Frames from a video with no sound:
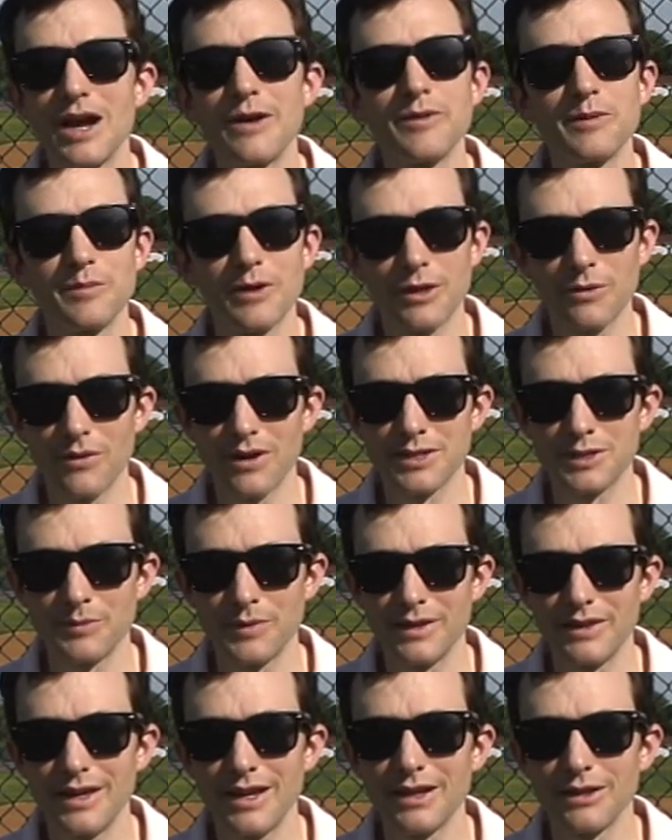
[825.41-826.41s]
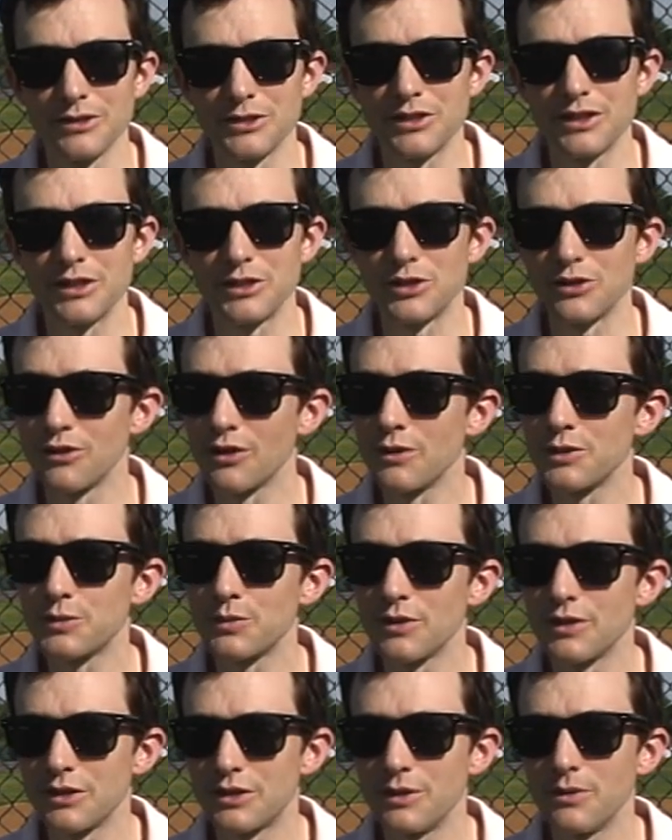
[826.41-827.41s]
Everybody wants to be the English teacher. Those
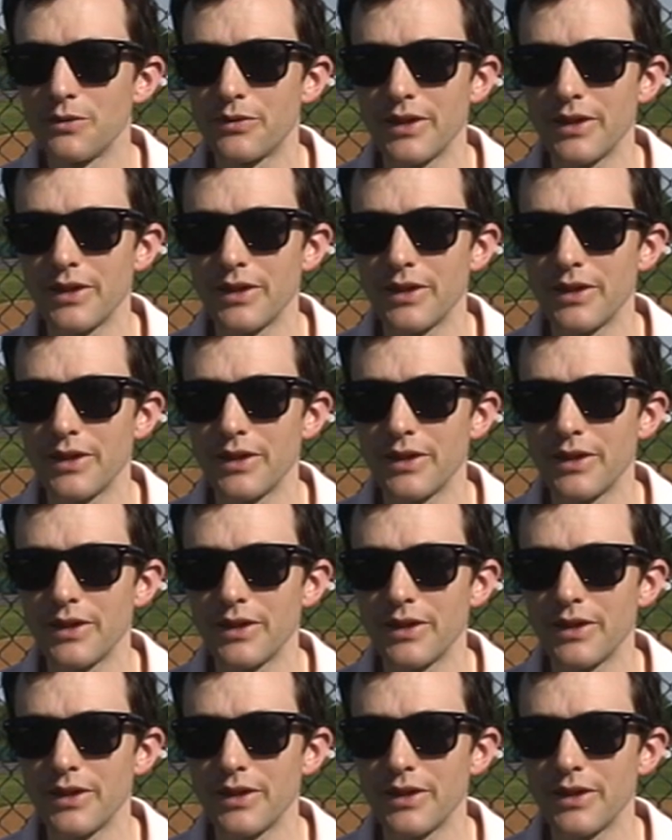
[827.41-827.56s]
were the two